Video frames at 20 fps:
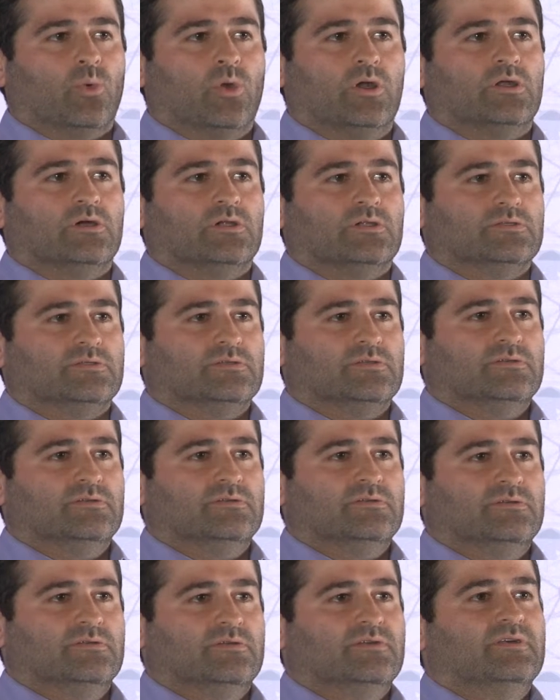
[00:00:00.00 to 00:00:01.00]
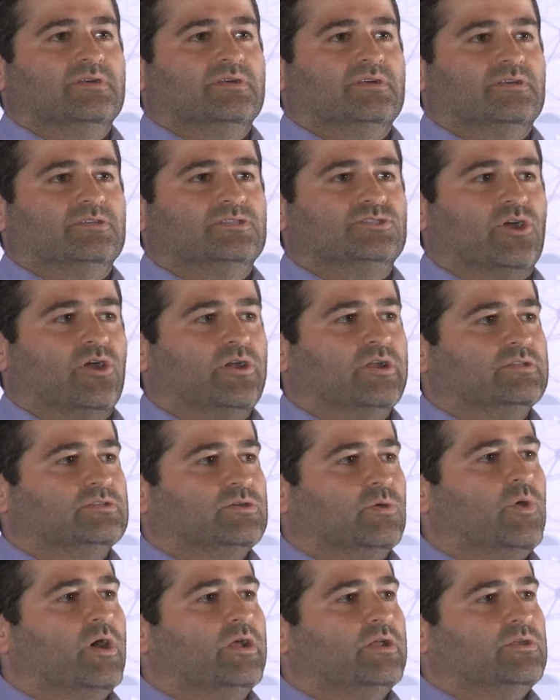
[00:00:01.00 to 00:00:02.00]
world starting
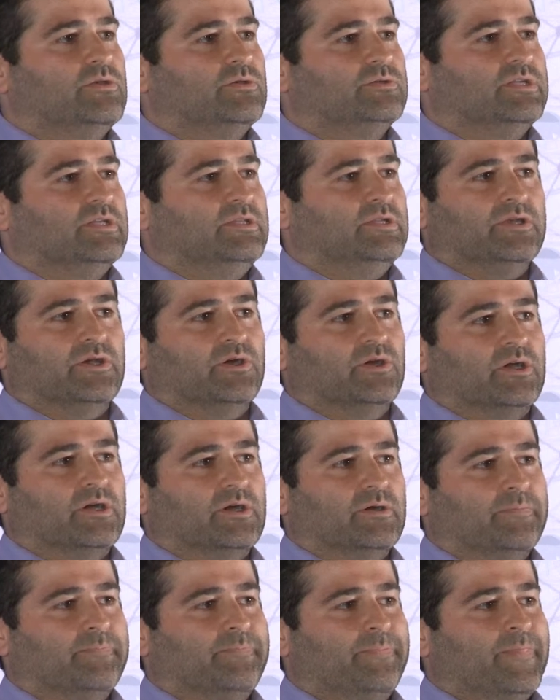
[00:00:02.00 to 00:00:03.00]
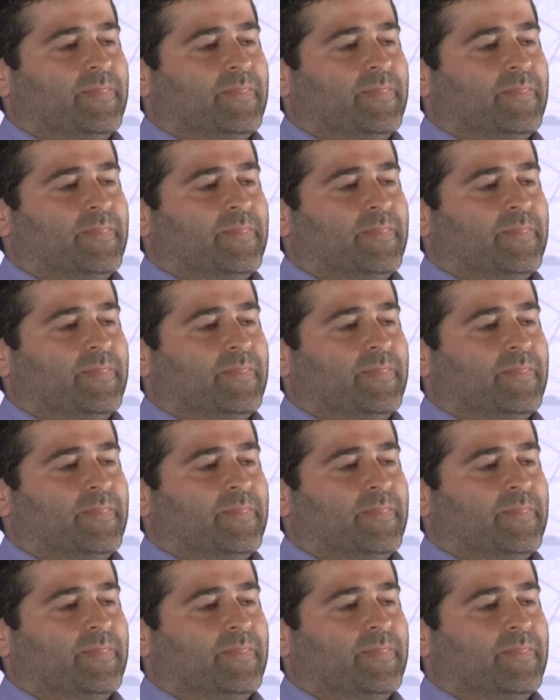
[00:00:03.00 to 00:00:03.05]
to want to use Indiegogo.